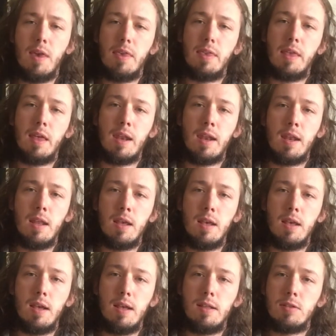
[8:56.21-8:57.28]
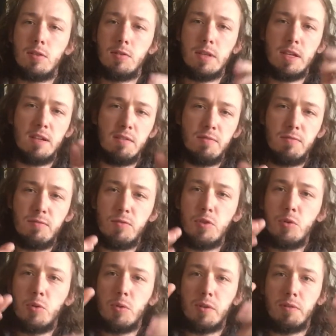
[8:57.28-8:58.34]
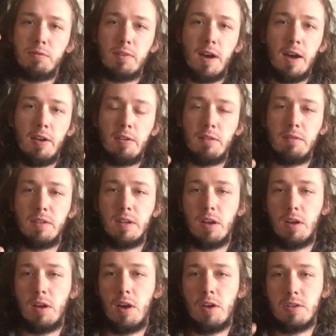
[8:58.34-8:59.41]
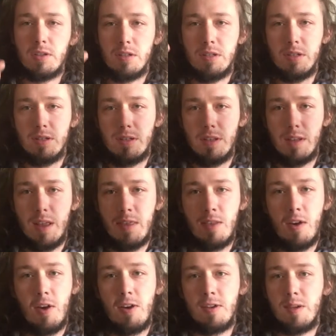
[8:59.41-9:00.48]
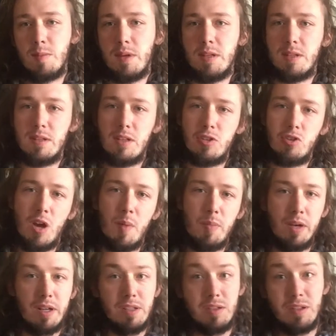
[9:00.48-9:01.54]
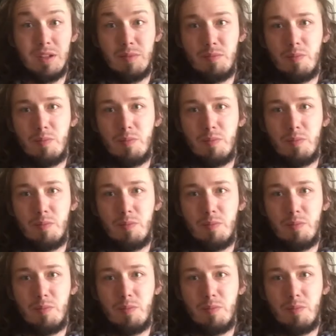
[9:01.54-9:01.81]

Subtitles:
then it's only going to fuel the fire of the unconsciousness, and then the argument and the drama gets